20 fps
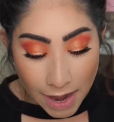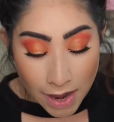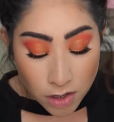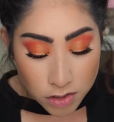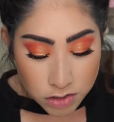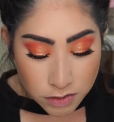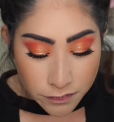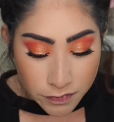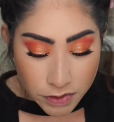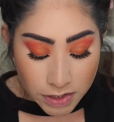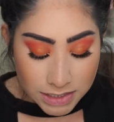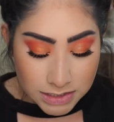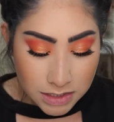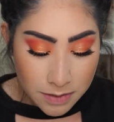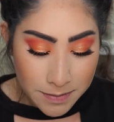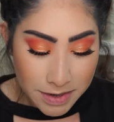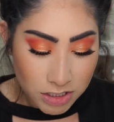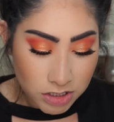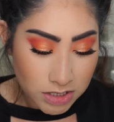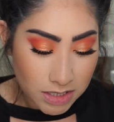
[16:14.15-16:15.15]
I also forgot
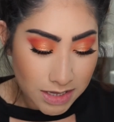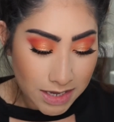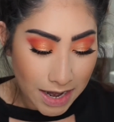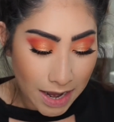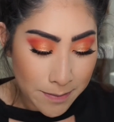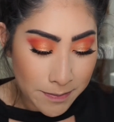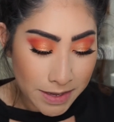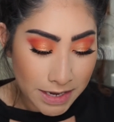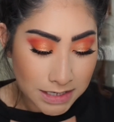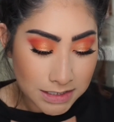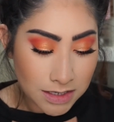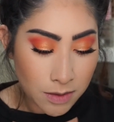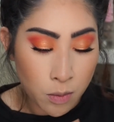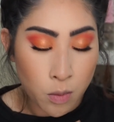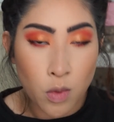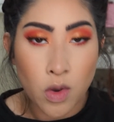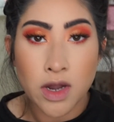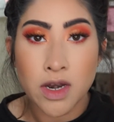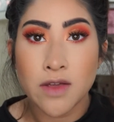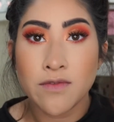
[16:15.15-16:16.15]
to mention that I picked up
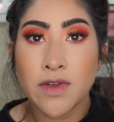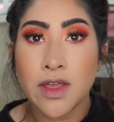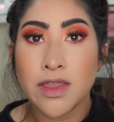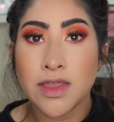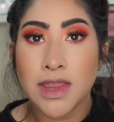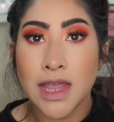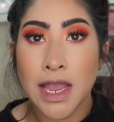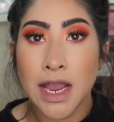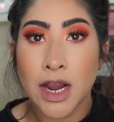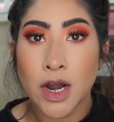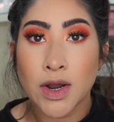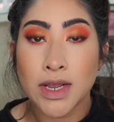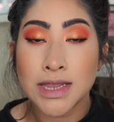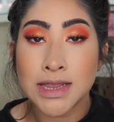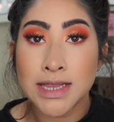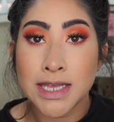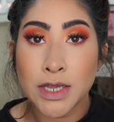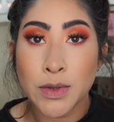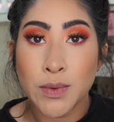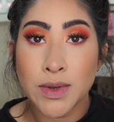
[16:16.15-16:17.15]
one of their
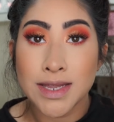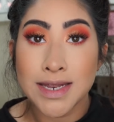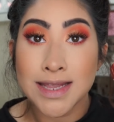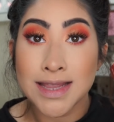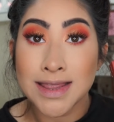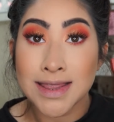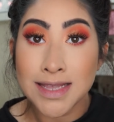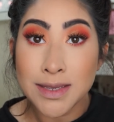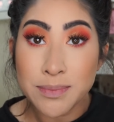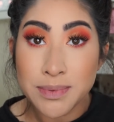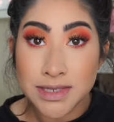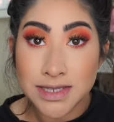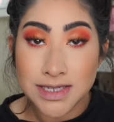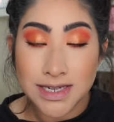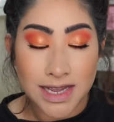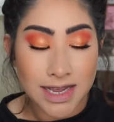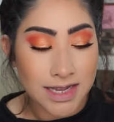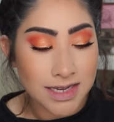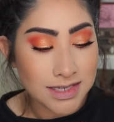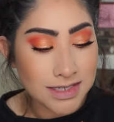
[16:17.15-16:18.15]
liquid
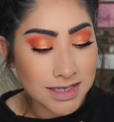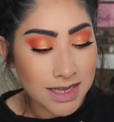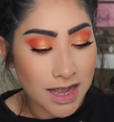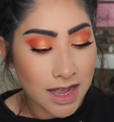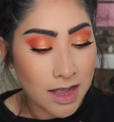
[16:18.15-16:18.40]
lipsticks.